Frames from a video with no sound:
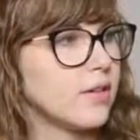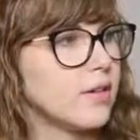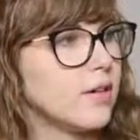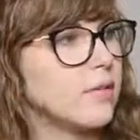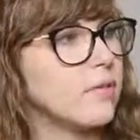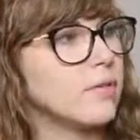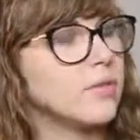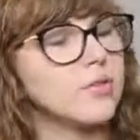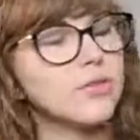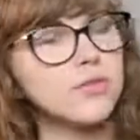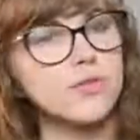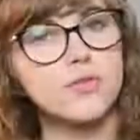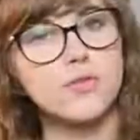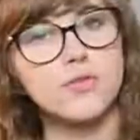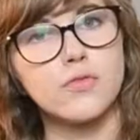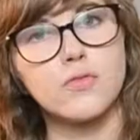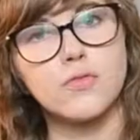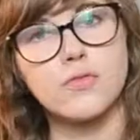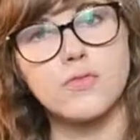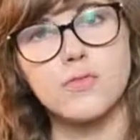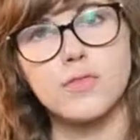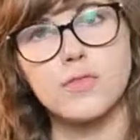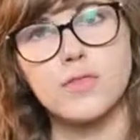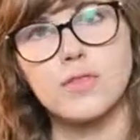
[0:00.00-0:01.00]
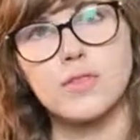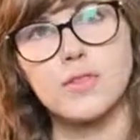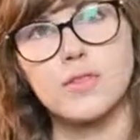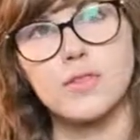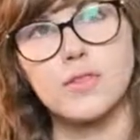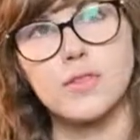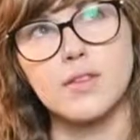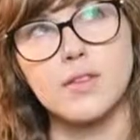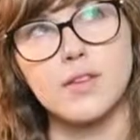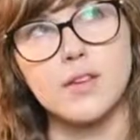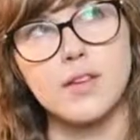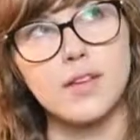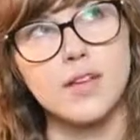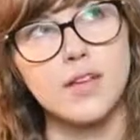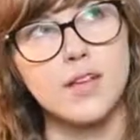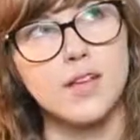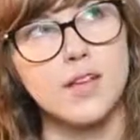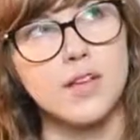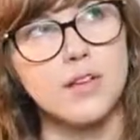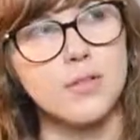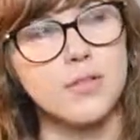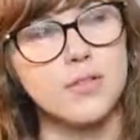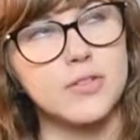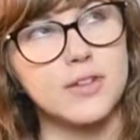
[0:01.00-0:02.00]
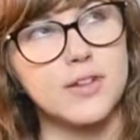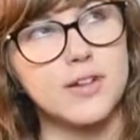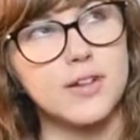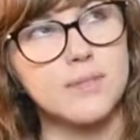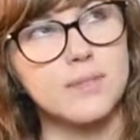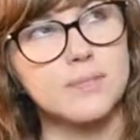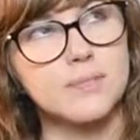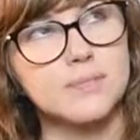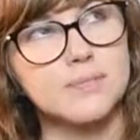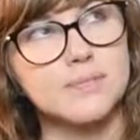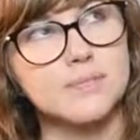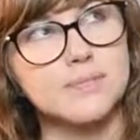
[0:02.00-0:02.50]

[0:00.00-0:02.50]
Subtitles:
It was 1,